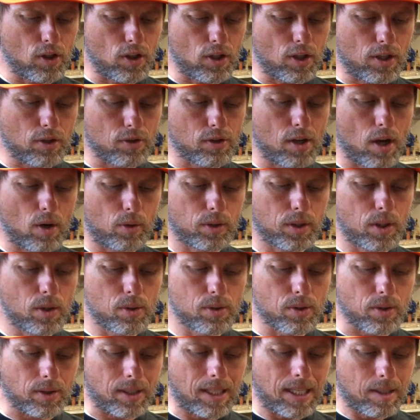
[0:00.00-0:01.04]
there's no
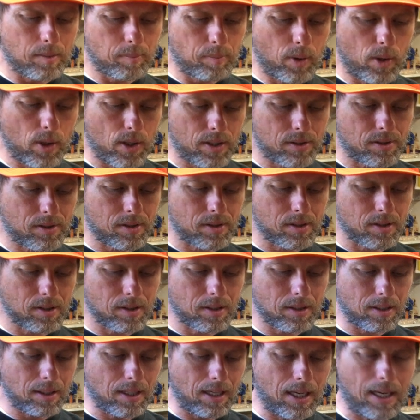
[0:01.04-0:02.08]
user inputs
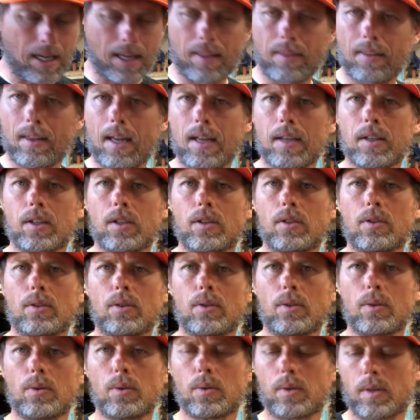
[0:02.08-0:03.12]
and then
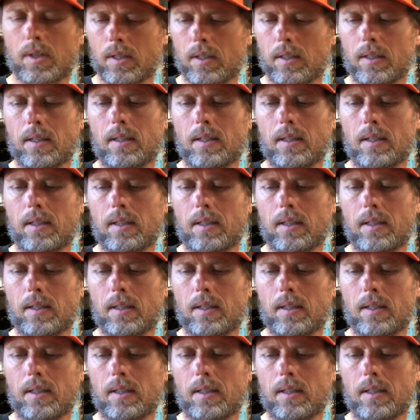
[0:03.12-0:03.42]
you